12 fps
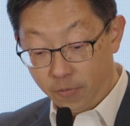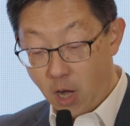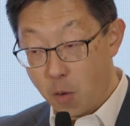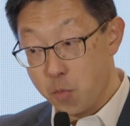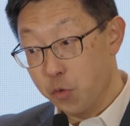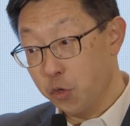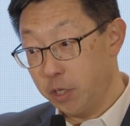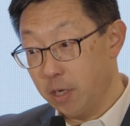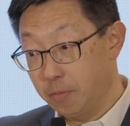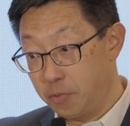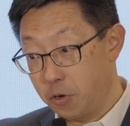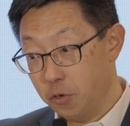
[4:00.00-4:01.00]
community
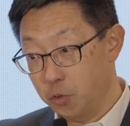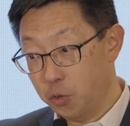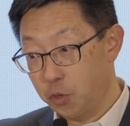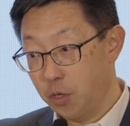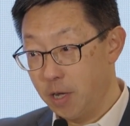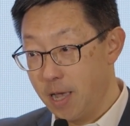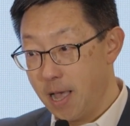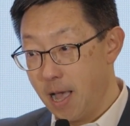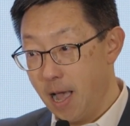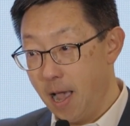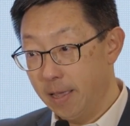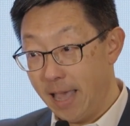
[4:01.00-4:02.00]
approach.
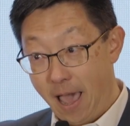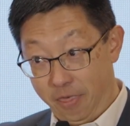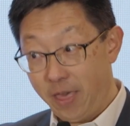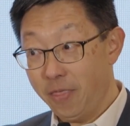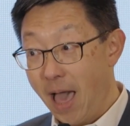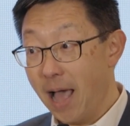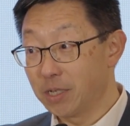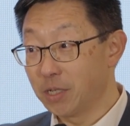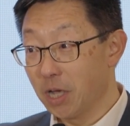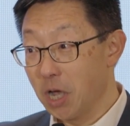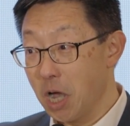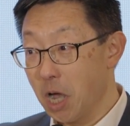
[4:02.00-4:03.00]
And I think that's
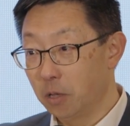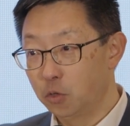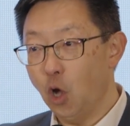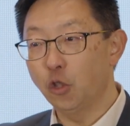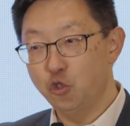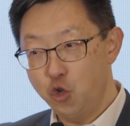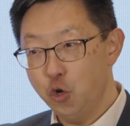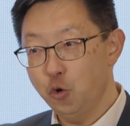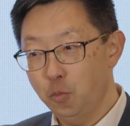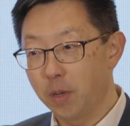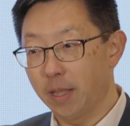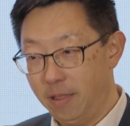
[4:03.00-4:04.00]
not
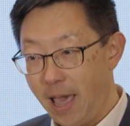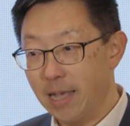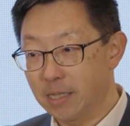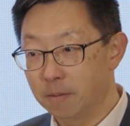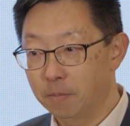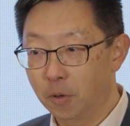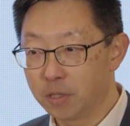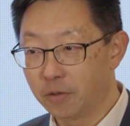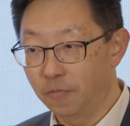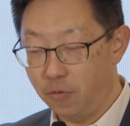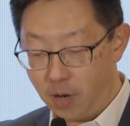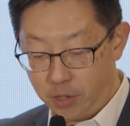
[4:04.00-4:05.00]
new, but that's
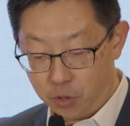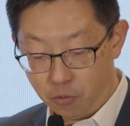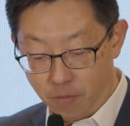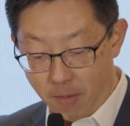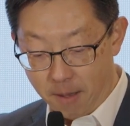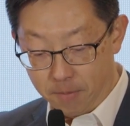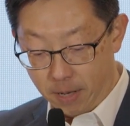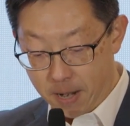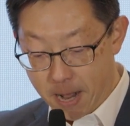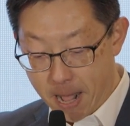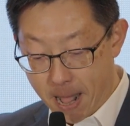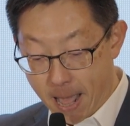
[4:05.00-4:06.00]
important for us to remember.
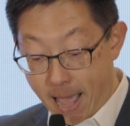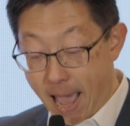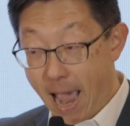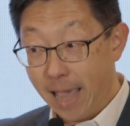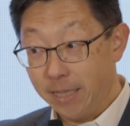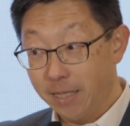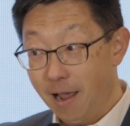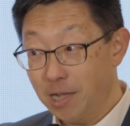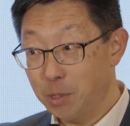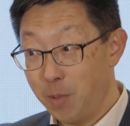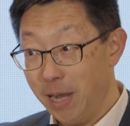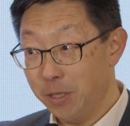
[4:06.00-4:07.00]
And in the
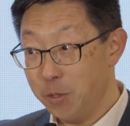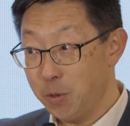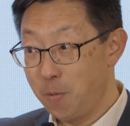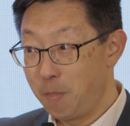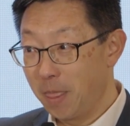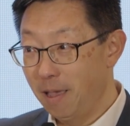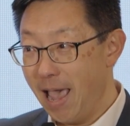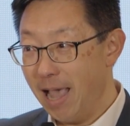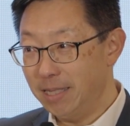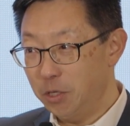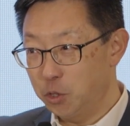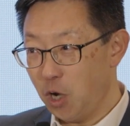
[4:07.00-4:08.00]
last panel,
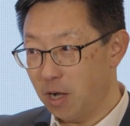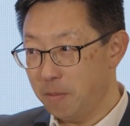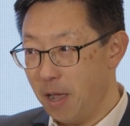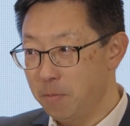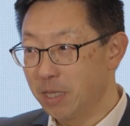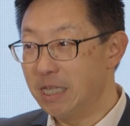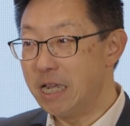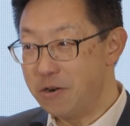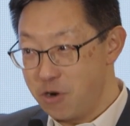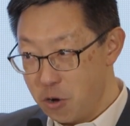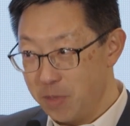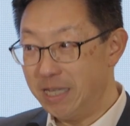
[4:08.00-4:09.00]
Eddie, you talk about
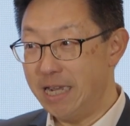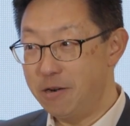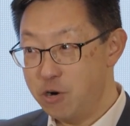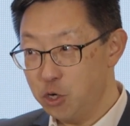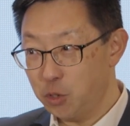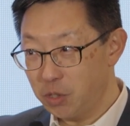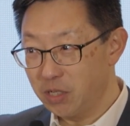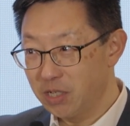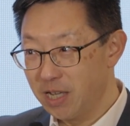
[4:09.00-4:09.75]
materials.